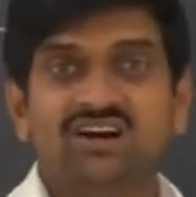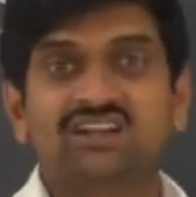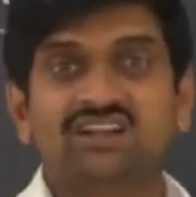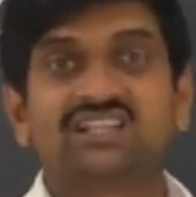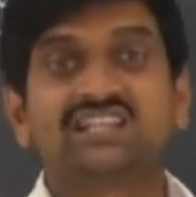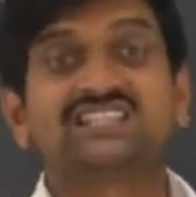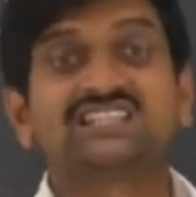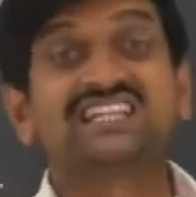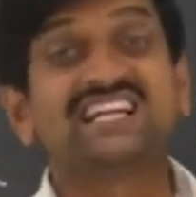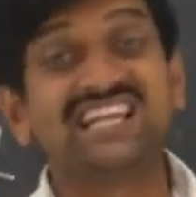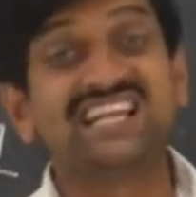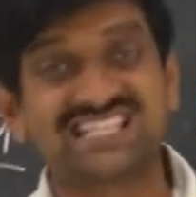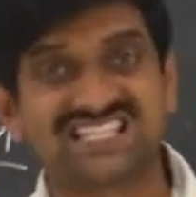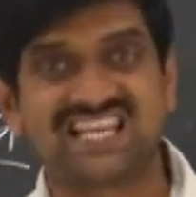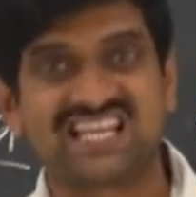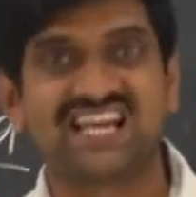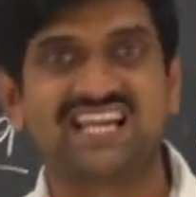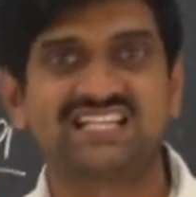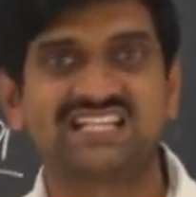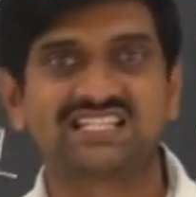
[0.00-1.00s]
on the three
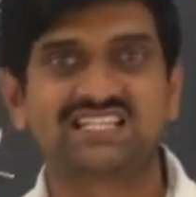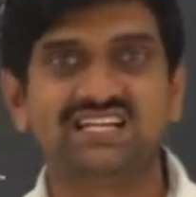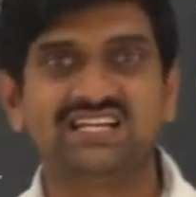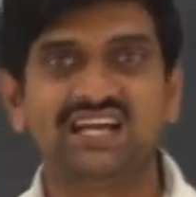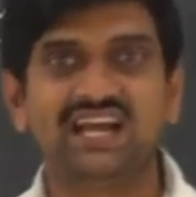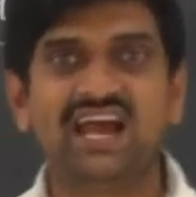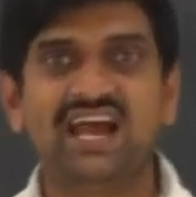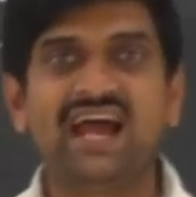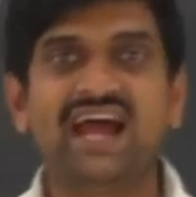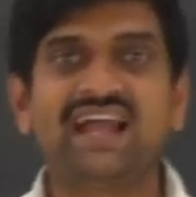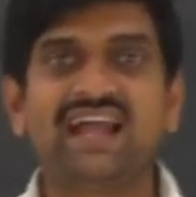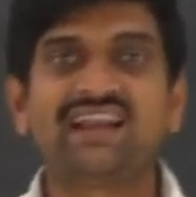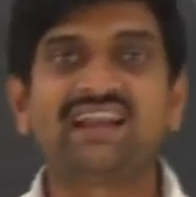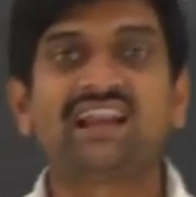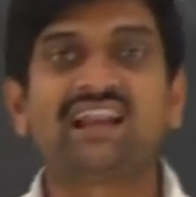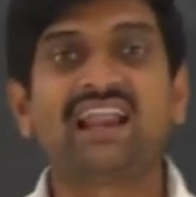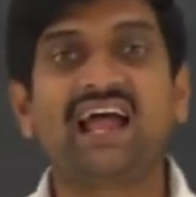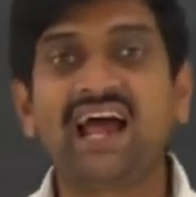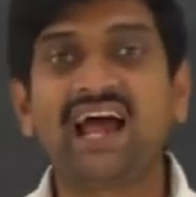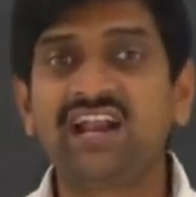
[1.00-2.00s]
sides
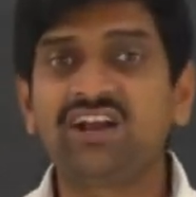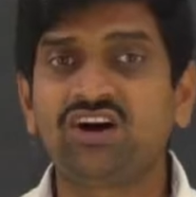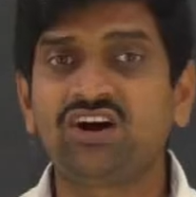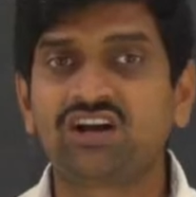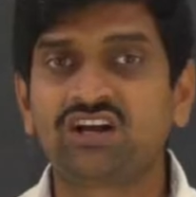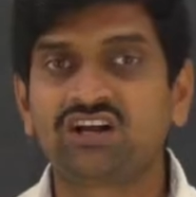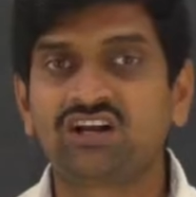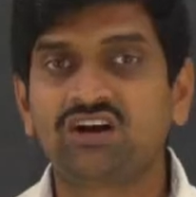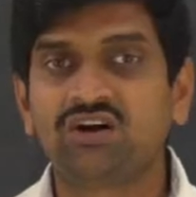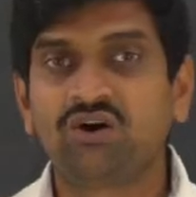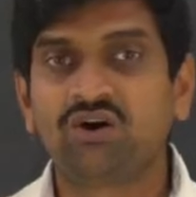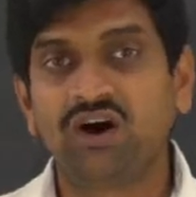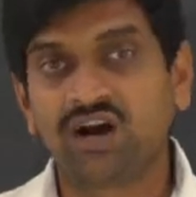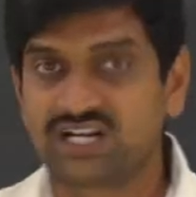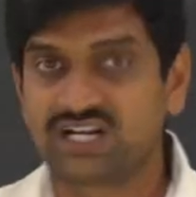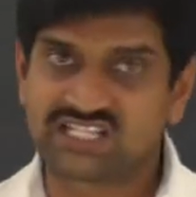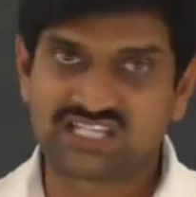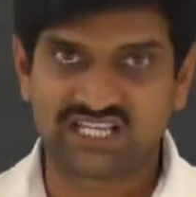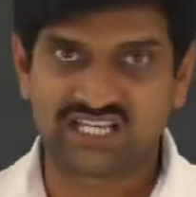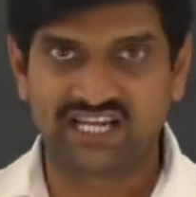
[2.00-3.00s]
and land on
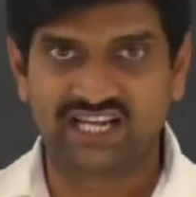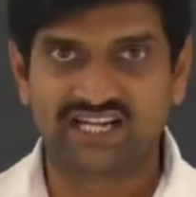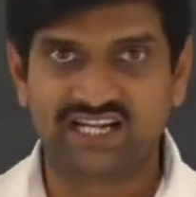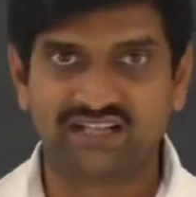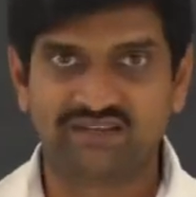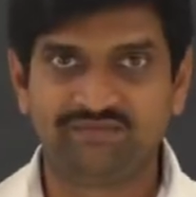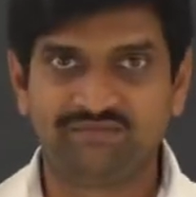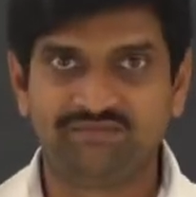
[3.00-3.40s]
one side.